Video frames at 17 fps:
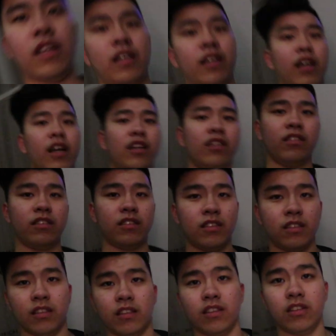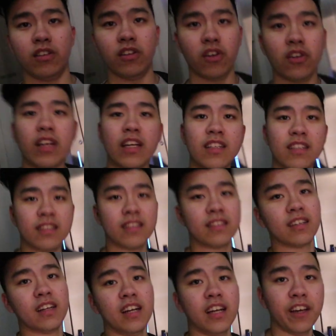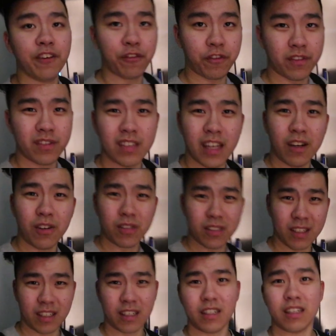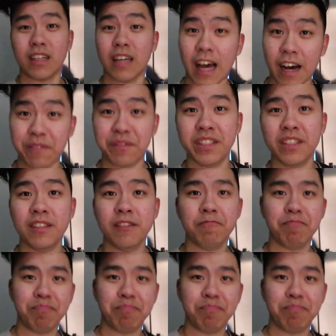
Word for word: Hey guys, do you know that this is a lift that looks like a oven?